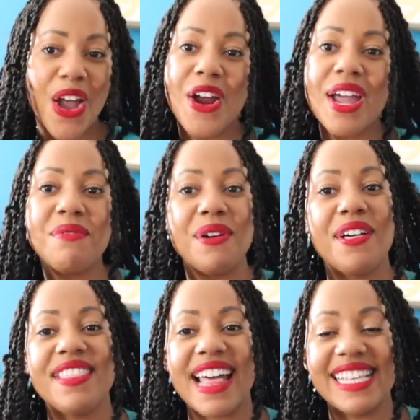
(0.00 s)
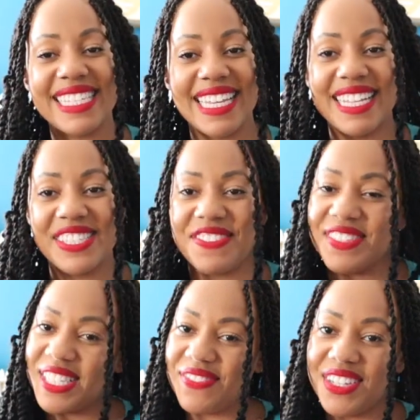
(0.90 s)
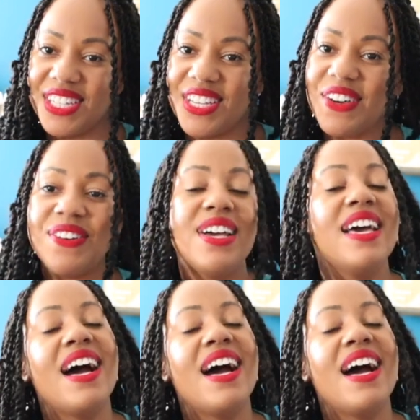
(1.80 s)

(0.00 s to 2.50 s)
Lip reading: All right, well, that's the end of this video.